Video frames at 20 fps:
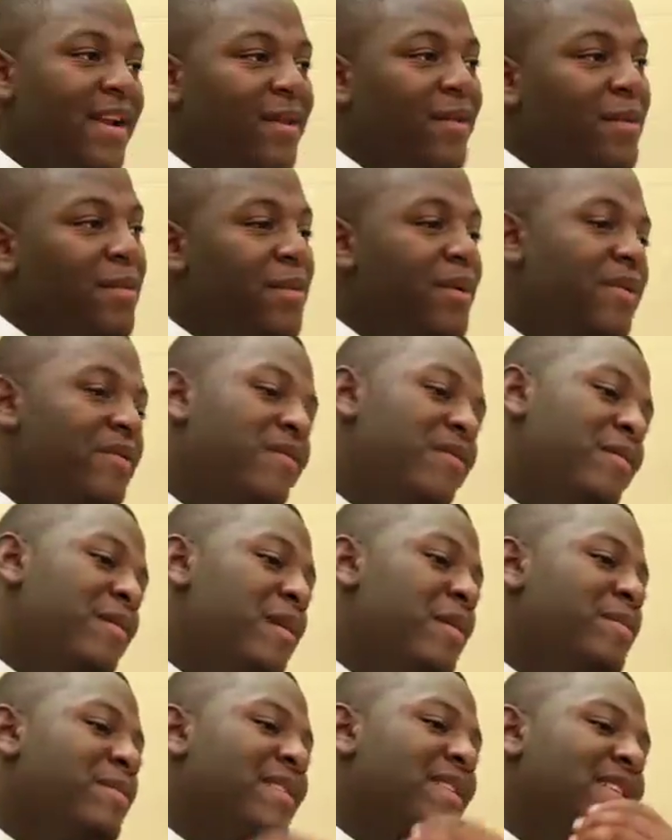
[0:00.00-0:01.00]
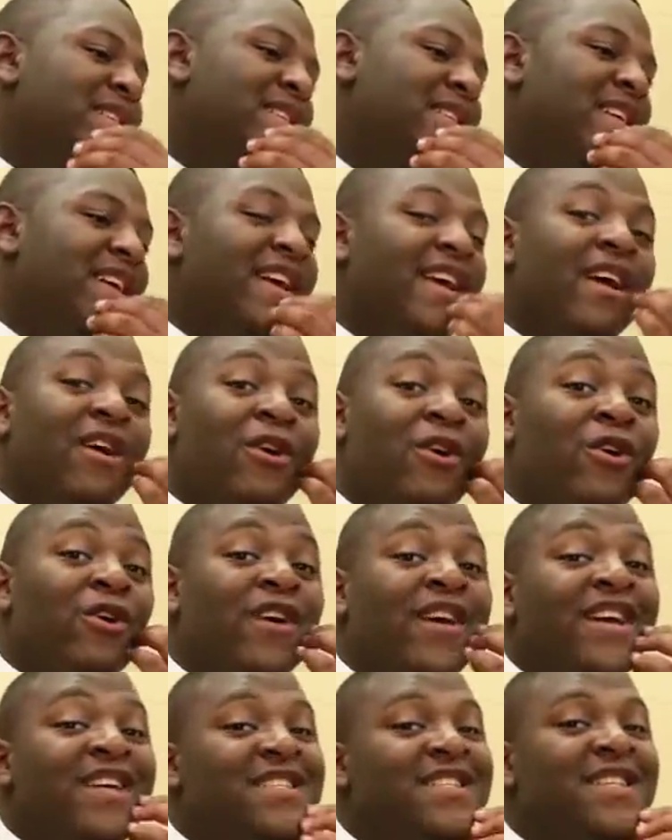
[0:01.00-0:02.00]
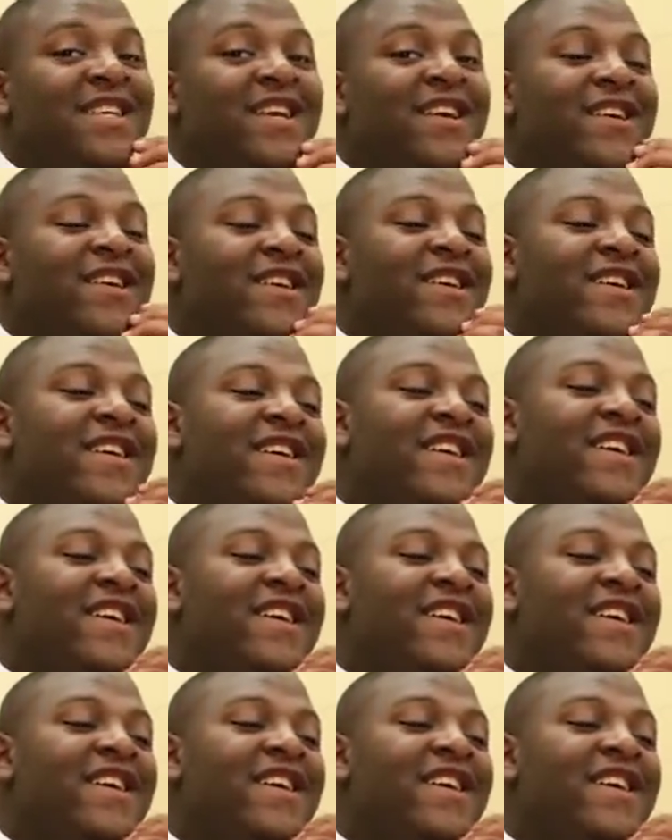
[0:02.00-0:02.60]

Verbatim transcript: And I want to be a football player yeah, or engineer.